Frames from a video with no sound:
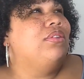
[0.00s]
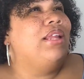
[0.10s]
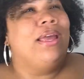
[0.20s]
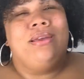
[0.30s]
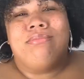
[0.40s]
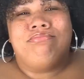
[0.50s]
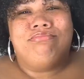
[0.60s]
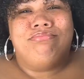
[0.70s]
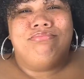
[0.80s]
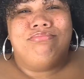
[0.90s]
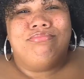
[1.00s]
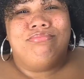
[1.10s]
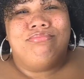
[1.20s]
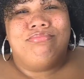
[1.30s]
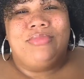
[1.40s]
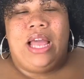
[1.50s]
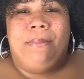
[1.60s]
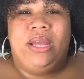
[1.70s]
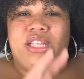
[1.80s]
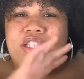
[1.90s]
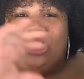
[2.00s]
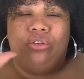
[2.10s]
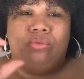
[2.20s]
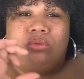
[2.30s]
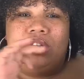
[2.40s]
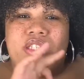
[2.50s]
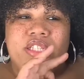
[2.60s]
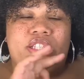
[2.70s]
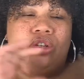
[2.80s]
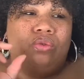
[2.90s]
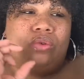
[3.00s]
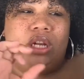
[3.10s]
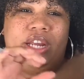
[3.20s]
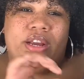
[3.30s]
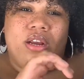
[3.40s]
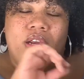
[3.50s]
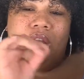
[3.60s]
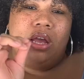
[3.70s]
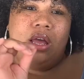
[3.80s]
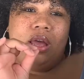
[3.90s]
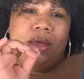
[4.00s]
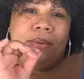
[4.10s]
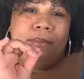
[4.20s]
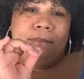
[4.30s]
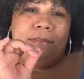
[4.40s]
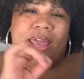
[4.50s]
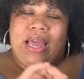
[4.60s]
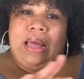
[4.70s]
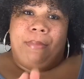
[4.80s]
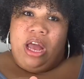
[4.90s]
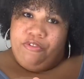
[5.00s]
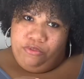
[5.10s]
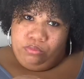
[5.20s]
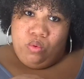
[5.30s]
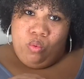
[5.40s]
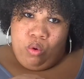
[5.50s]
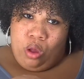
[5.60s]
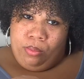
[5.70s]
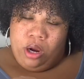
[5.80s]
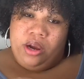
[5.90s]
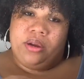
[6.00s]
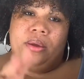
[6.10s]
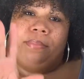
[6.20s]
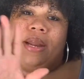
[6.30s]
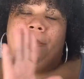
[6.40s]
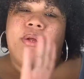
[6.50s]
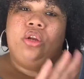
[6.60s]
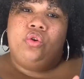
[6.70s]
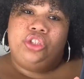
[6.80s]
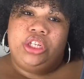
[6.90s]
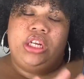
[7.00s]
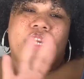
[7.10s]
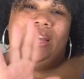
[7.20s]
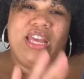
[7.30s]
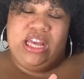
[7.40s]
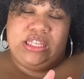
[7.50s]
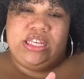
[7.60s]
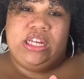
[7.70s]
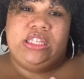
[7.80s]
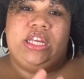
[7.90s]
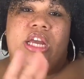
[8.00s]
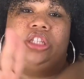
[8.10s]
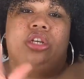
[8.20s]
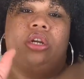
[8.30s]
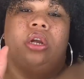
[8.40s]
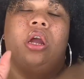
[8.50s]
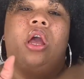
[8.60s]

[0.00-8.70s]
Like, I make this little clear bag I buy from Walmart, but I put lotion in it, hand sanitizer,